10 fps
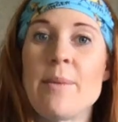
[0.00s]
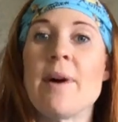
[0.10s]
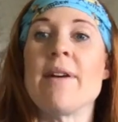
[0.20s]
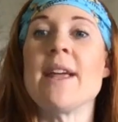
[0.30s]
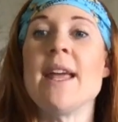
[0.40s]
I'm
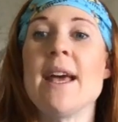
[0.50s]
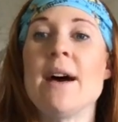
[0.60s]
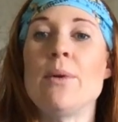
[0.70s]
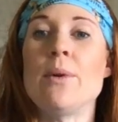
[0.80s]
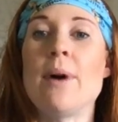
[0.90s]
wearing
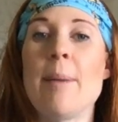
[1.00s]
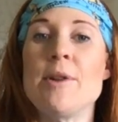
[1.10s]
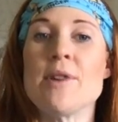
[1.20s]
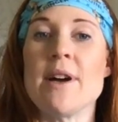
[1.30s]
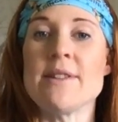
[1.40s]
here, or
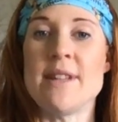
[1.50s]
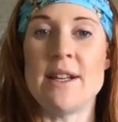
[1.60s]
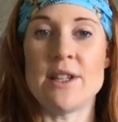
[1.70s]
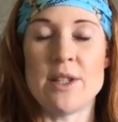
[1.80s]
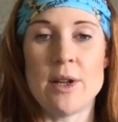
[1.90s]
happy trails,
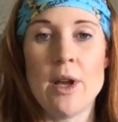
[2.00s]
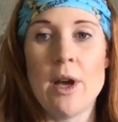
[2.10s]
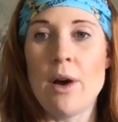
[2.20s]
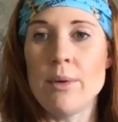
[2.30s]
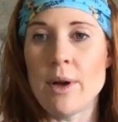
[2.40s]
then just,
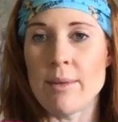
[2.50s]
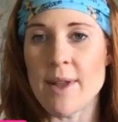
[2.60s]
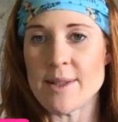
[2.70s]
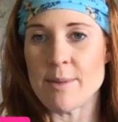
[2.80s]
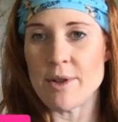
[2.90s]
oh no,
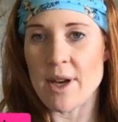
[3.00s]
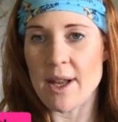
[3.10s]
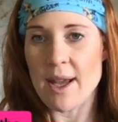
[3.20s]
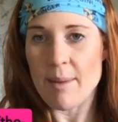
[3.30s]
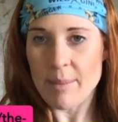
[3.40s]
that's my
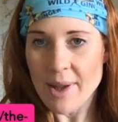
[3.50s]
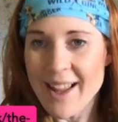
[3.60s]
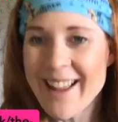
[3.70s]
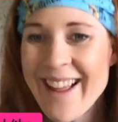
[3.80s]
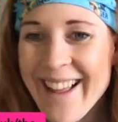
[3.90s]
training camp,
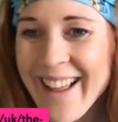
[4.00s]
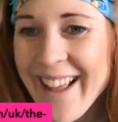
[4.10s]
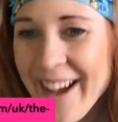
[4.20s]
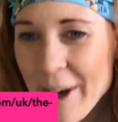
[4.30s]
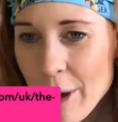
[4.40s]

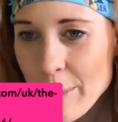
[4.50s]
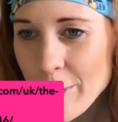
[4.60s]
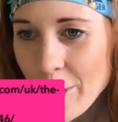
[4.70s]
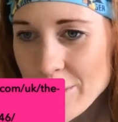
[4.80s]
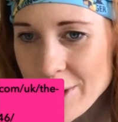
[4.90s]

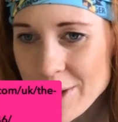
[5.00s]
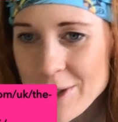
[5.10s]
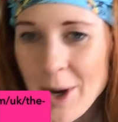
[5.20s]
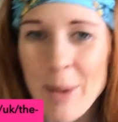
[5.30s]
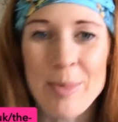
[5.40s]
go to the
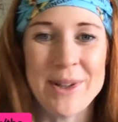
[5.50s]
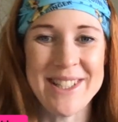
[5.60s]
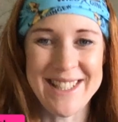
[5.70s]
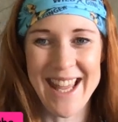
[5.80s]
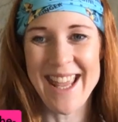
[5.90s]
shop,
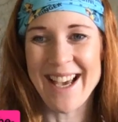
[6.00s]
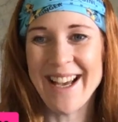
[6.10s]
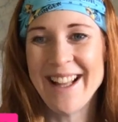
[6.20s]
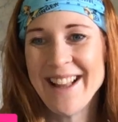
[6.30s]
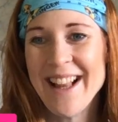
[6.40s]
which is
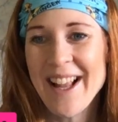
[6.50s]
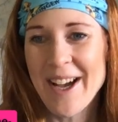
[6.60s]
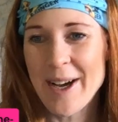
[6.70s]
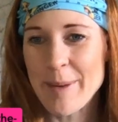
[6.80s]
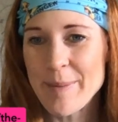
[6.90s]
here.
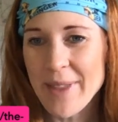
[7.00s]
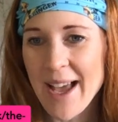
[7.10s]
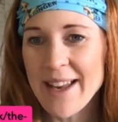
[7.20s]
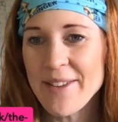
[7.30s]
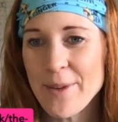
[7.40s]

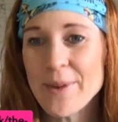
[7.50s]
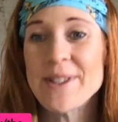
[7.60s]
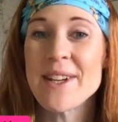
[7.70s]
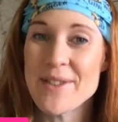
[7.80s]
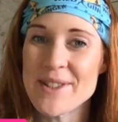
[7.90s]
And if you
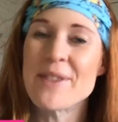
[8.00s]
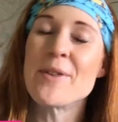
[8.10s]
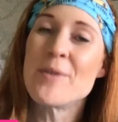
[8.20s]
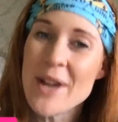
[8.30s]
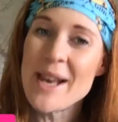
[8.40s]
want to give yourself
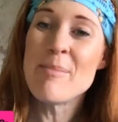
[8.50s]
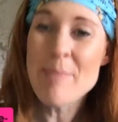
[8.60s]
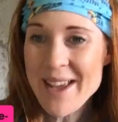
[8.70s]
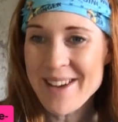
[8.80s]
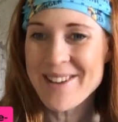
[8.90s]
a really
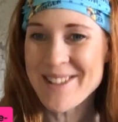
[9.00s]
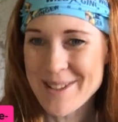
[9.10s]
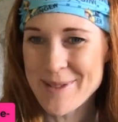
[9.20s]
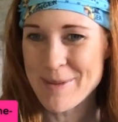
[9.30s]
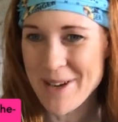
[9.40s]
big
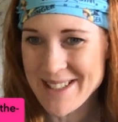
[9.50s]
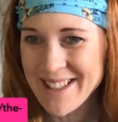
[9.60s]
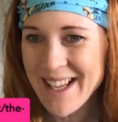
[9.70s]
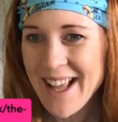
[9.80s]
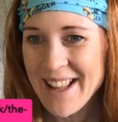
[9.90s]
Christmas
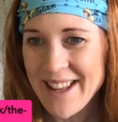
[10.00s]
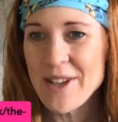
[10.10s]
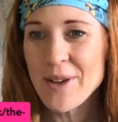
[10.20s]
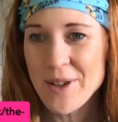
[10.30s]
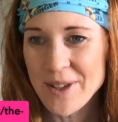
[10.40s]
present,
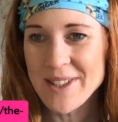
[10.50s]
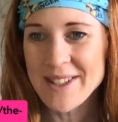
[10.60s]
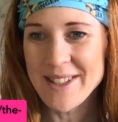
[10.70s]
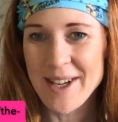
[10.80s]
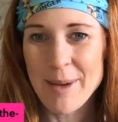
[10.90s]
then you could
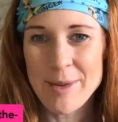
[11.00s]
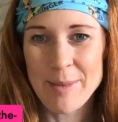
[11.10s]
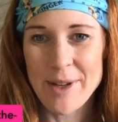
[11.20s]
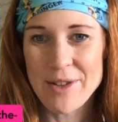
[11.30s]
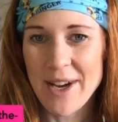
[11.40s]
sign up
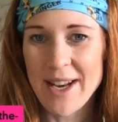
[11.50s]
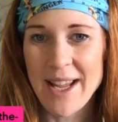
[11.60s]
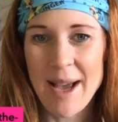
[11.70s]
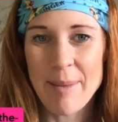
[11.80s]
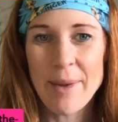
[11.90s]
to my
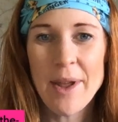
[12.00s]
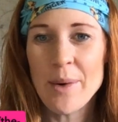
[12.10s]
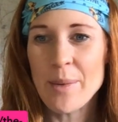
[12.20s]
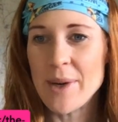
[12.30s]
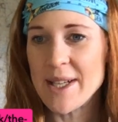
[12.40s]
training camp,
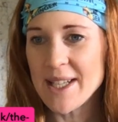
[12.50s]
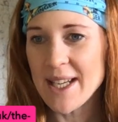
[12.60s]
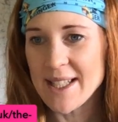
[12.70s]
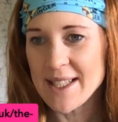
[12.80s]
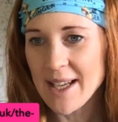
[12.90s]
which
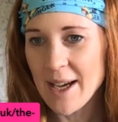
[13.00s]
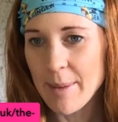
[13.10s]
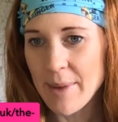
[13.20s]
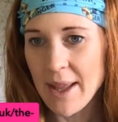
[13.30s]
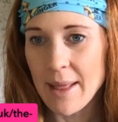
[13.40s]
is
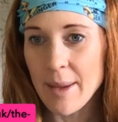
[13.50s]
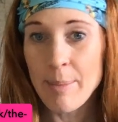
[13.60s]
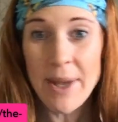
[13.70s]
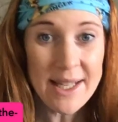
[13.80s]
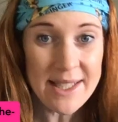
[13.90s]
in the
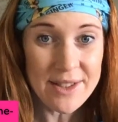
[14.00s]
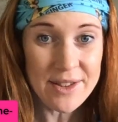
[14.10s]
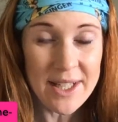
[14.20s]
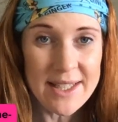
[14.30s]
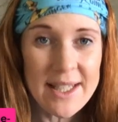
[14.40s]
Peak
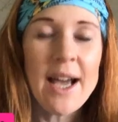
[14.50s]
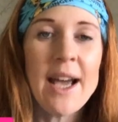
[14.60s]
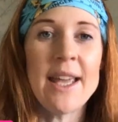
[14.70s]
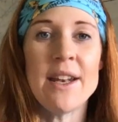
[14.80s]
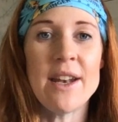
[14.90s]
District
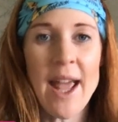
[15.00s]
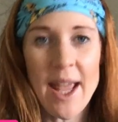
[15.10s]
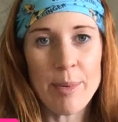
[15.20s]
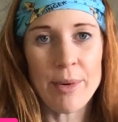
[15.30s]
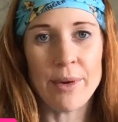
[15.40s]
in
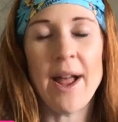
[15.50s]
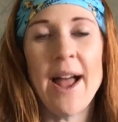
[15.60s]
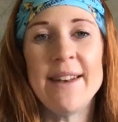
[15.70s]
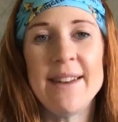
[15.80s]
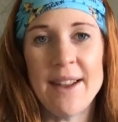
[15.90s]
April
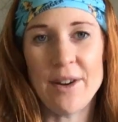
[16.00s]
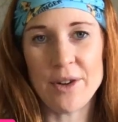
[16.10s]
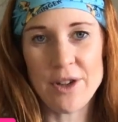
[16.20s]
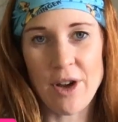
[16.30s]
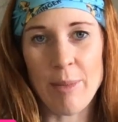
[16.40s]
and in
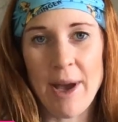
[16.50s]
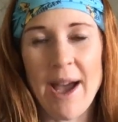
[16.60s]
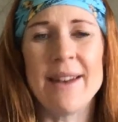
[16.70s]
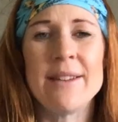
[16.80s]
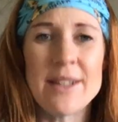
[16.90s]
October,
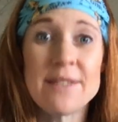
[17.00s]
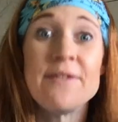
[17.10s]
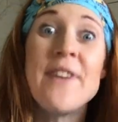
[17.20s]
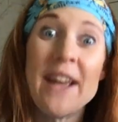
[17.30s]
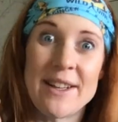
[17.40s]
and just
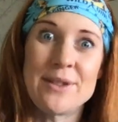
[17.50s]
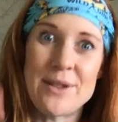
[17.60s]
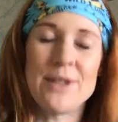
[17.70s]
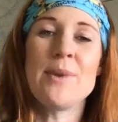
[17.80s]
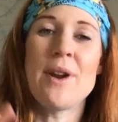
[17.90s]
fingers
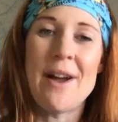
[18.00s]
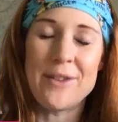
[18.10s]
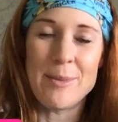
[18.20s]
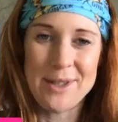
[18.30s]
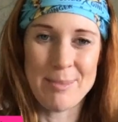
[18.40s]
crossed we don't
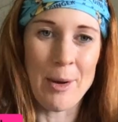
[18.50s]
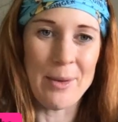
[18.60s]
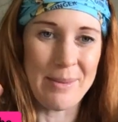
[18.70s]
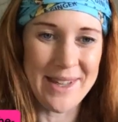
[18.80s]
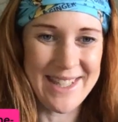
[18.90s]
have to
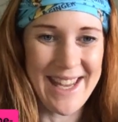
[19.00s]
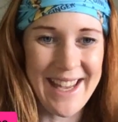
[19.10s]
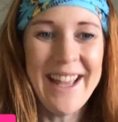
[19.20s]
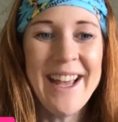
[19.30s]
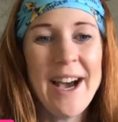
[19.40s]
postpone them this
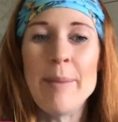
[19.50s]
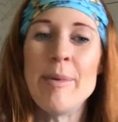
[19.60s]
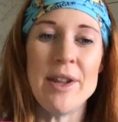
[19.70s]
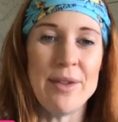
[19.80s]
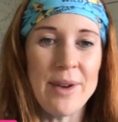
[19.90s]
year,
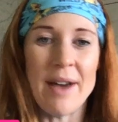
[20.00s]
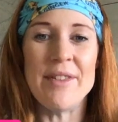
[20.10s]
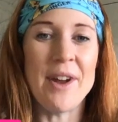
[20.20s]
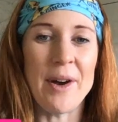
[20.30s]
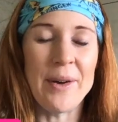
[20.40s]
but you
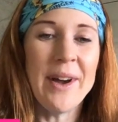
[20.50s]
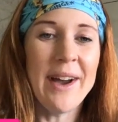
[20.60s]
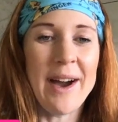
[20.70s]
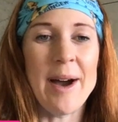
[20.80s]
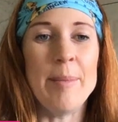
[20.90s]
never know.
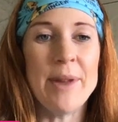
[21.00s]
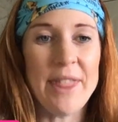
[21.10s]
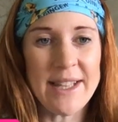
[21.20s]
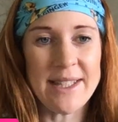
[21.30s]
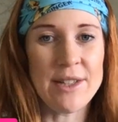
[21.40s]
But
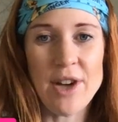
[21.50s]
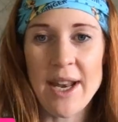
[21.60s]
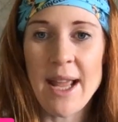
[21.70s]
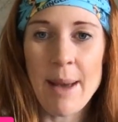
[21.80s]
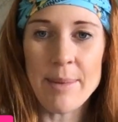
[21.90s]
that's a
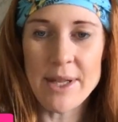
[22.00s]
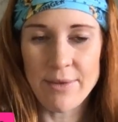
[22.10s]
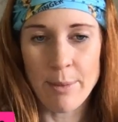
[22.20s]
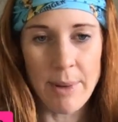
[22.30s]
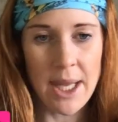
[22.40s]
training camp,
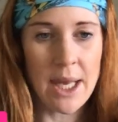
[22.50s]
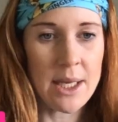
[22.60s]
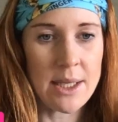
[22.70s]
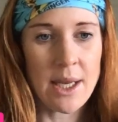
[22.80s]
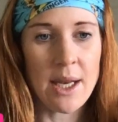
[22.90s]
it's for
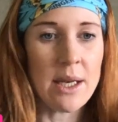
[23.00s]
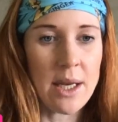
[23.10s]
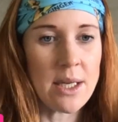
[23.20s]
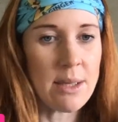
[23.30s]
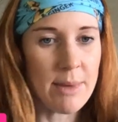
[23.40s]
beginners and
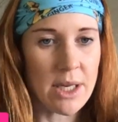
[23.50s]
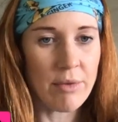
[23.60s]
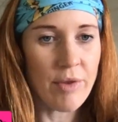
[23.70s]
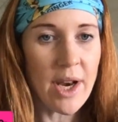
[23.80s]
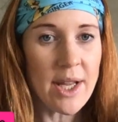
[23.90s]

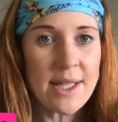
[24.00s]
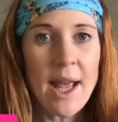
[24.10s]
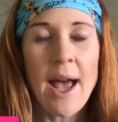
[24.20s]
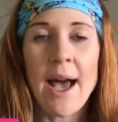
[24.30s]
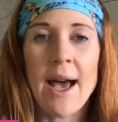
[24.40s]
intermediate runners,
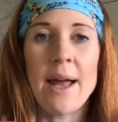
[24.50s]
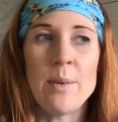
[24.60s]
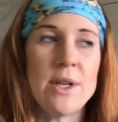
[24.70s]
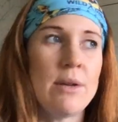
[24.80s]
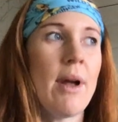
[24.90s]

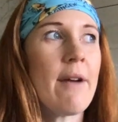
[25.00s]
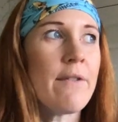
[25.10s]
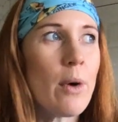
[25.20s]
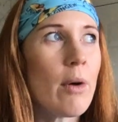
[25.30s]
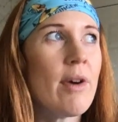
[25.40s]
and we do like
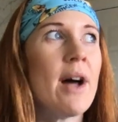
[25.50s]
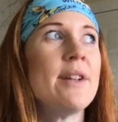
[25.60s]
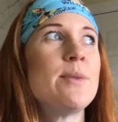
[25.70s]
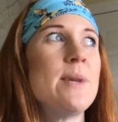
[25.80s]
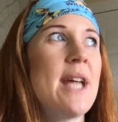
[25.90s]
4
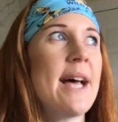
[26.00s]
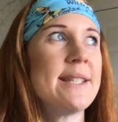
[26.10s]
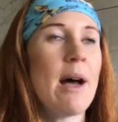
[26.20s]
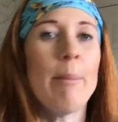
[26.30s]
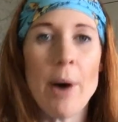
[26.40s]
runs, we
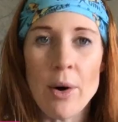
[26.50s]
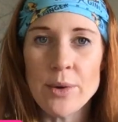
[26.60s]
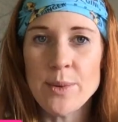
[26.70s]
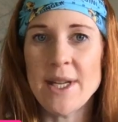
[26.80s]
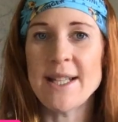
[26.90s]
test out
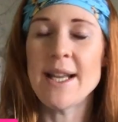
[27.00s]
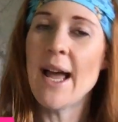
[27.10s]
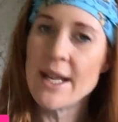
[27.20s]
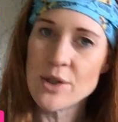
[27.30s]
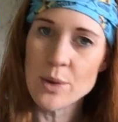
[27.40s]
poles, we test
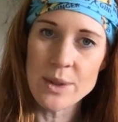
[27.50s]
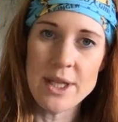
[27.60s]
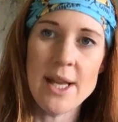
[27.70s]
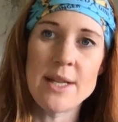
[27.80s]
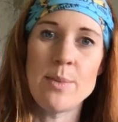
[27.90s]
out head
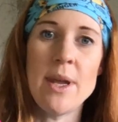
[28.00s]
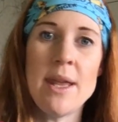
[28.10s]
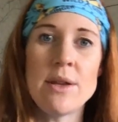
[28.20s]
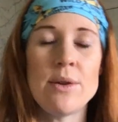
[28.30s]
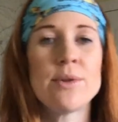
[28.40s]
torches,
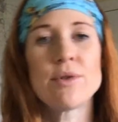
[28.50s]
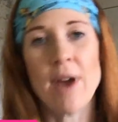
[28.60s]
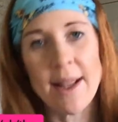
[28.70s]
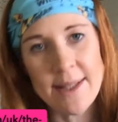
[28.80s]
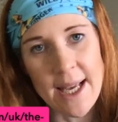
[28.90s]
we do
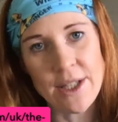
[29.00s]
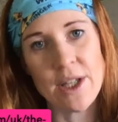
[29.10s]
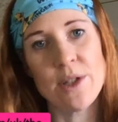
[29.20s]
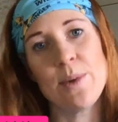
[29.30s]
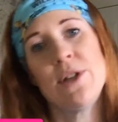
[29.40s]
strength
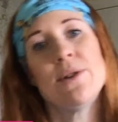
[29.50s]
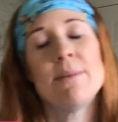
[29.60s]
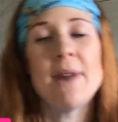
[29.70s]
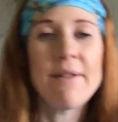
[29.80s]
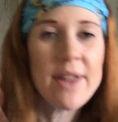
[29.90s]
sessions, we do
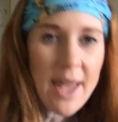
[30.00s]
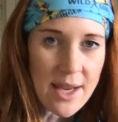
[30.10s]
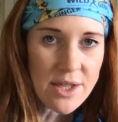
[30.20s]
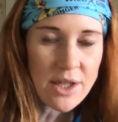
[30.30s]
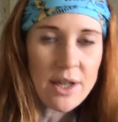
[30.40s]
some
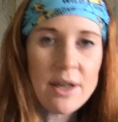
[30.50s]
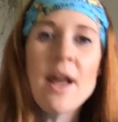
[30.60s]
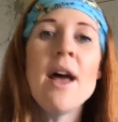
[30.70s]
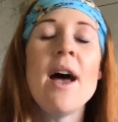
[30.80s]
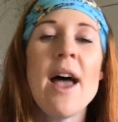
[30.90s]
navigation,
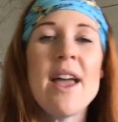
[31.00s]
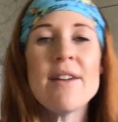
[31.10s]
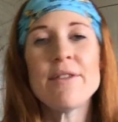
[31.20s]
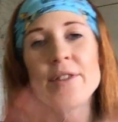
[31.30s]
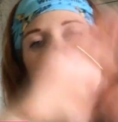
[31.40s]

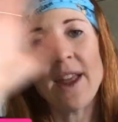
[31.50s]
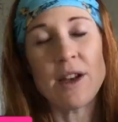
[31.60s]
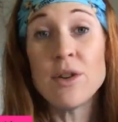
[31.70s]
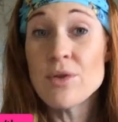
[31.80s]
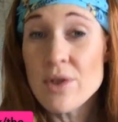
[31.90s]

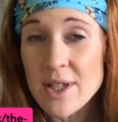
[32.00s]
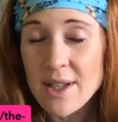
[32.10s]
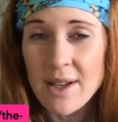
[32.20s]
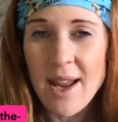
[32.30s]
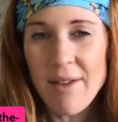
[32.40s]
everything,
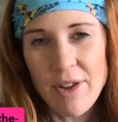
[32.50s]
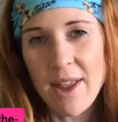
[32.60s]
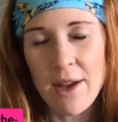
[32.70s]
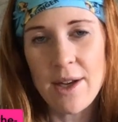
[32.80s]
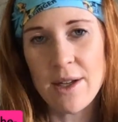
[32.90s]
nutrition,
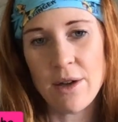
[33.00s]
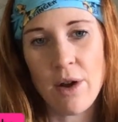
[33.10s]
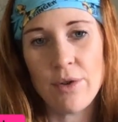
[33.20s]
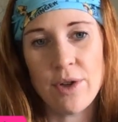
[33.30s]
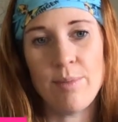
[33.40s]
everything you need to
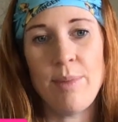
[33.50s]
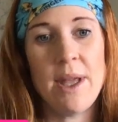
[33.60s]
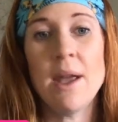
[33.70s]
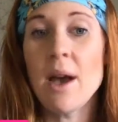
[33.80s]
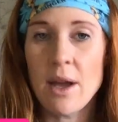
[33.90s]
know to
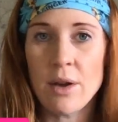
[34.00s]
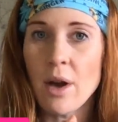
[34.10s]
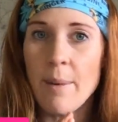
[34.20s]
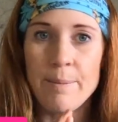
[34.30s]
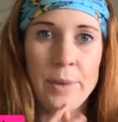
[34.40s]
be
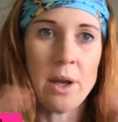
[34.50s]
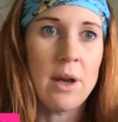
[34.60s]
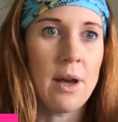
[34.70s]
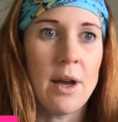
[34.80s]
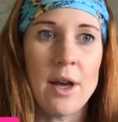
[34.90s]

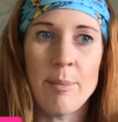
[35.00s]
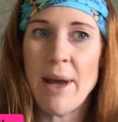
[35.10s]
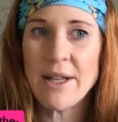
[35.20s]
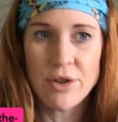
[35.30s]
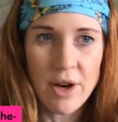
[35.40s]
a
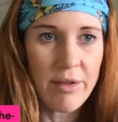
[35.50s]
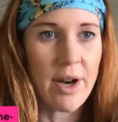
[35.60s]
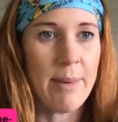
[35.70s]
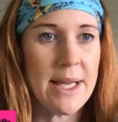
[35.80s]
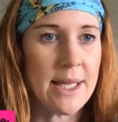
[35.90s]
better trail
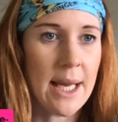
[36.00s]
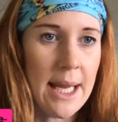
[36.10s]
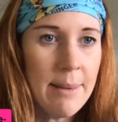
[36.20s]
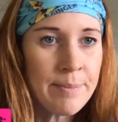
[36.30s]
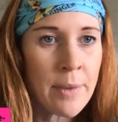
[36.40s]
runner,
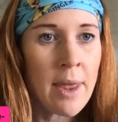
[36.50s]
basically.